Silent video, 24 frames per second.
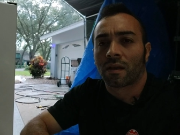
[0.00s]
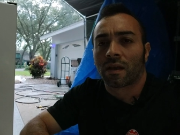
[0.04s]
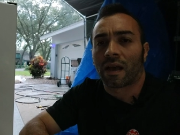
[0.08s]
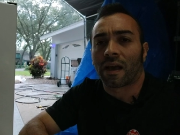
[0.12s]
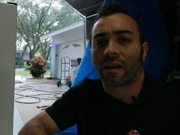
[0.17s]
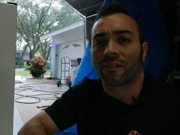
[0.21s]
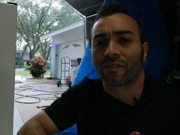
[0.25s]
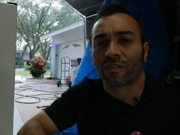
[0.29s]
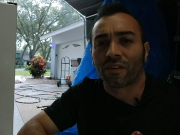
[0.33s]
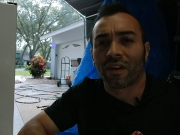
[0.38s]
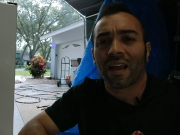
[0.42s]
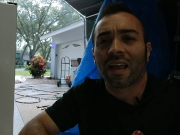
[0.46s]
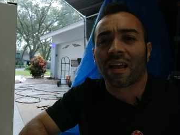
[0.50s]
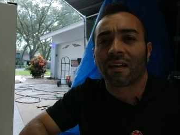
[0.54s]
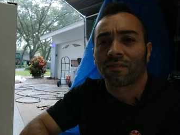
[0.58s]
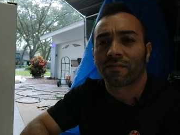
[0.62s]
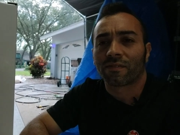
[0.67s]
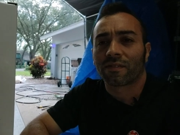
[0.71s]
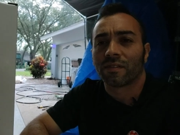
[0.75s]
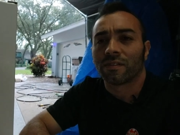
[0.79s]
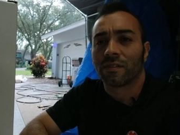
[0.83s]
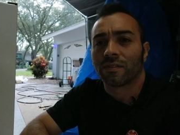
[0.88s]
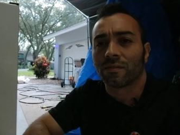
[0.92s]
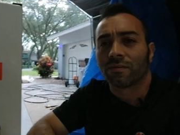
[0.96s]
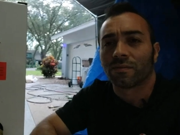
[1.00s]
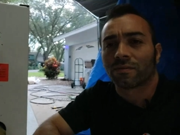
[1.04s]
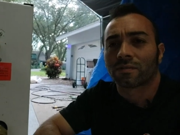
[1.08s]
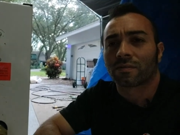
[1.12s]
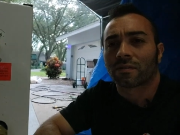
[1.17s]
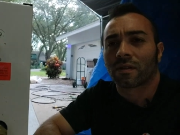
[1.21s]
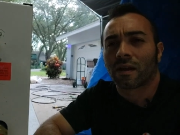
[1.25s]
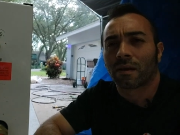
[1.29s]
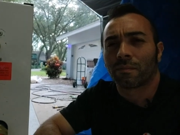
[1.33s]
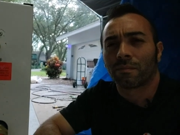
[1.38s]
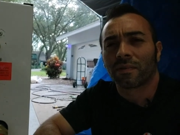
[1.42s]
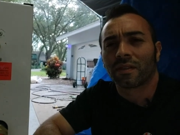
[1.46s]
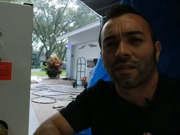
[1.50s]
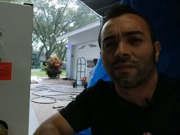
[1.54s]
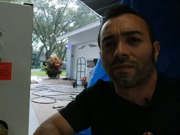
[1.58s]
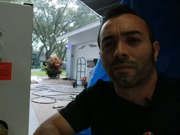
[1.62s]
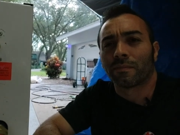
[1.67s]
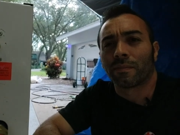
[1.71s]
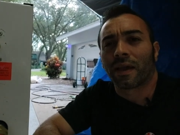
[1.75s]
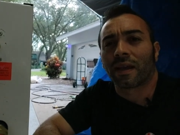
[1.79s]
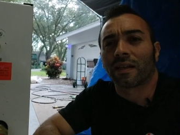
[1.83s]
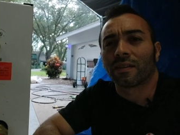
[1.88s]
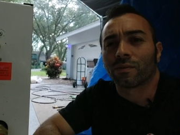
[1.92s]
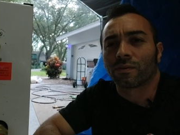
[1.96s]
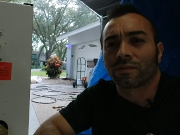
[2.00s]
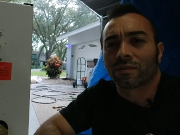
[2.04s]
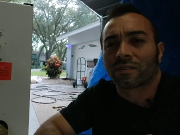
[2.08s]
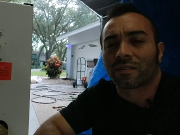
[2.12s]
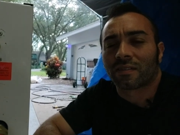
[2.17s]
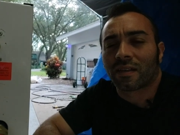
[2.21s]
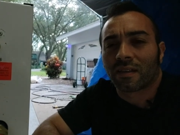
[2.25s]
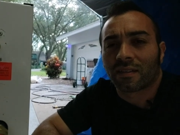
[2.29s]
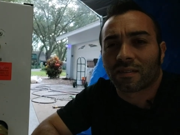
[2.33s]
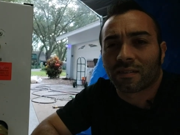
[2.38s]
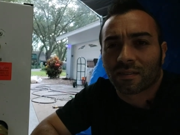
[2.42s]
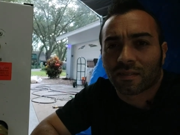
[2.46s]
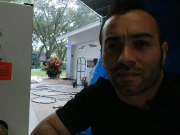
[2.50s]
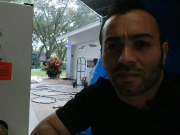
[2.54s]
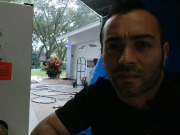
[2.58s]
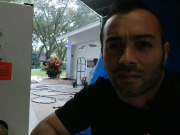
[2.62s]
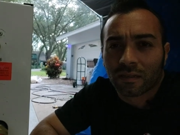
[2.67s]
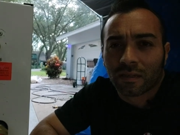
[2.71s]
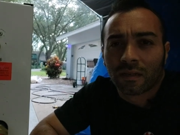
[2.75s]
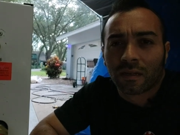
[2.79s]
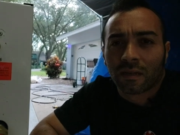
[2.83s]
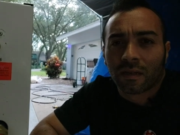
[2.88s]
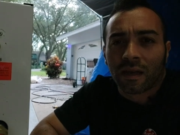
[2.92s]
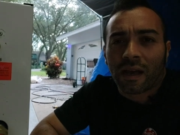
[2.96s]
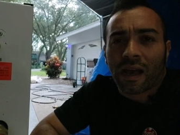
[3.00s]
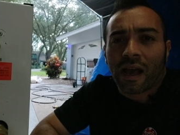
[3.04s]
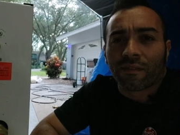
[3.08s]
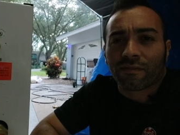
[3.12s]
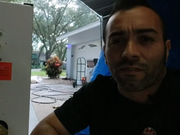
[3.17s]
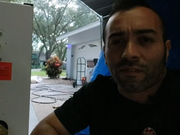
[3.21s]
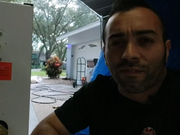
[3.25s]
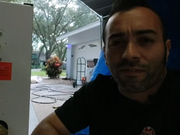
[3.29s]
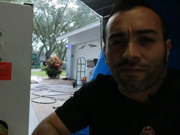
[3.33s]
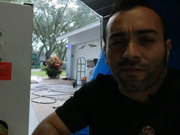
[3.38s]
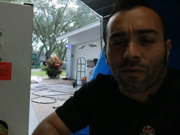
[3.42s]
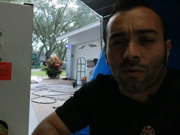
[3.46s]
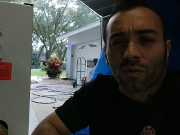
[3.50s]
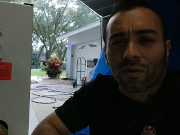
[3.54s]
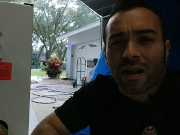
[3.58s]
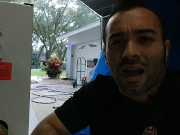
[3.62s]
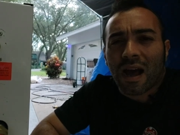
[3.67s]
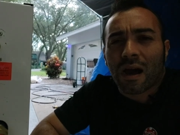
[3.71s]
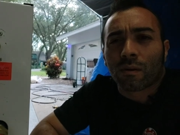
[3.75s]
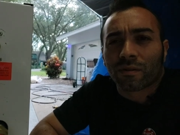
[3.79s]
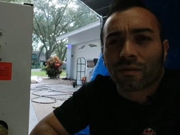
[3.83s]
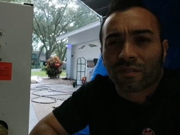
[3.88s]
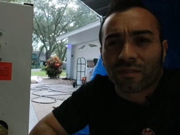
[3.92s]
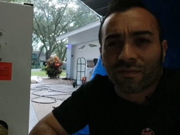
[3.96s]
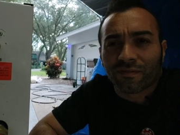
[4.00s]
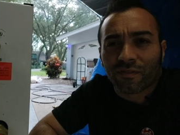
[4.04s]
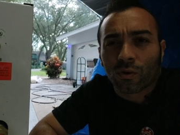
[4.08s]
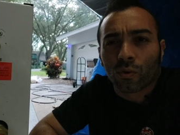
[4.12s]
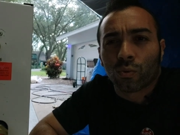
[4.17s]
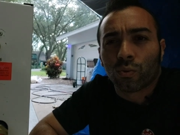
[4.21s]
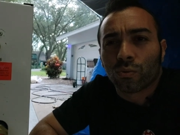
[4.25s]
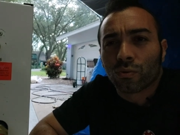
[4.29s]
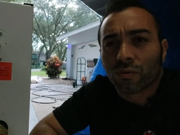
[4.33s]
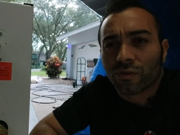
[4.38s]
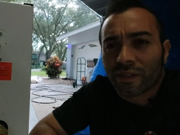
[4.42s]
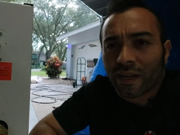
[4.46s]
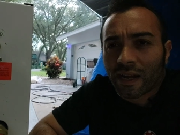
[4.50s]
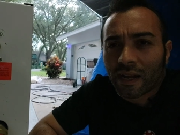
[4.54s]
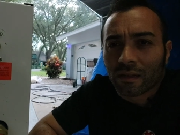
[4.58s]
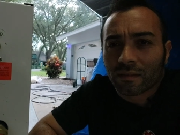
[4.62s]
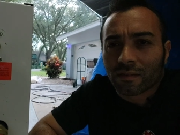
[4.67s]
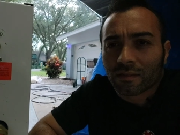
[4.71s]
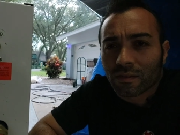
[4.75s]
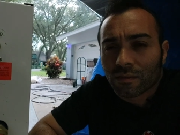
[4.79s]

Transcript: after every use. I believe the manual says after four hours of cool down.